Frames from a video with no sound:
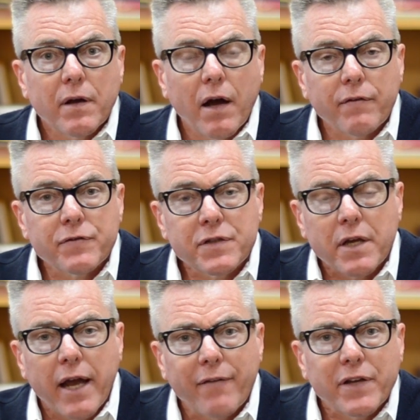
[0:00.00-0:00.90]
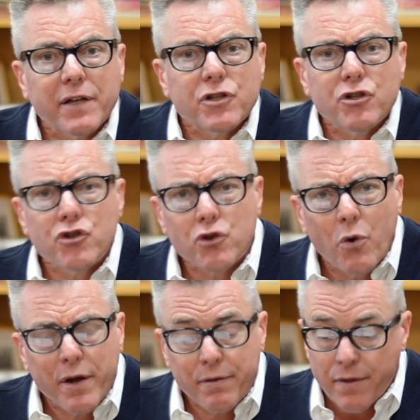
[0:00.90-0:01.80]
of having us
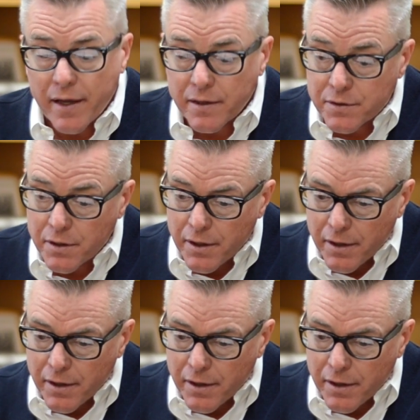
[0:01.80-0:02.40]
enjoy things.